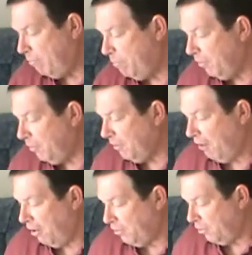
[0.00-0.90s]
building
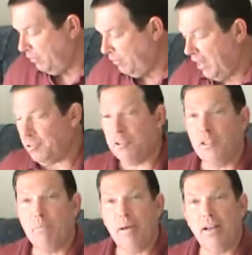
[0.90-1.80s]
long-term financial
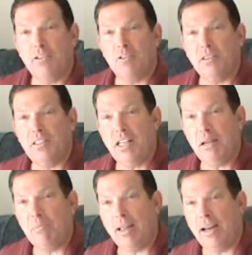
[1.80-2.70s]
independence, or
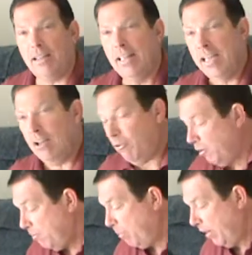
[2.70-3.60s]
estate planning, if you
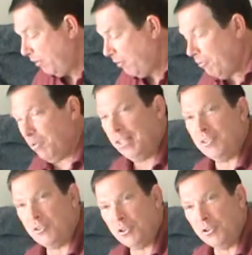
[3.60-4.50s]
could pick
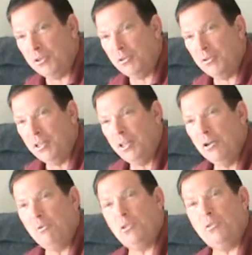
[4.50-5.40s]
only 2,
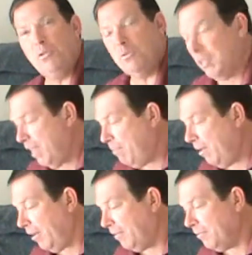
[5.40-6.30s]
which would they
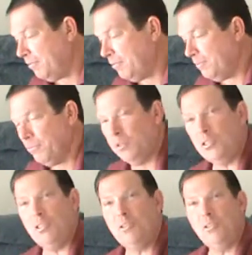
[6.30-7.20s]
be?
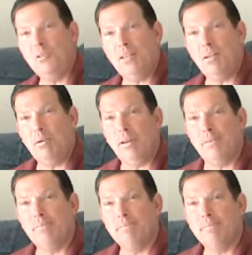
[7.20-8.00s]
Which of the 2 would they be?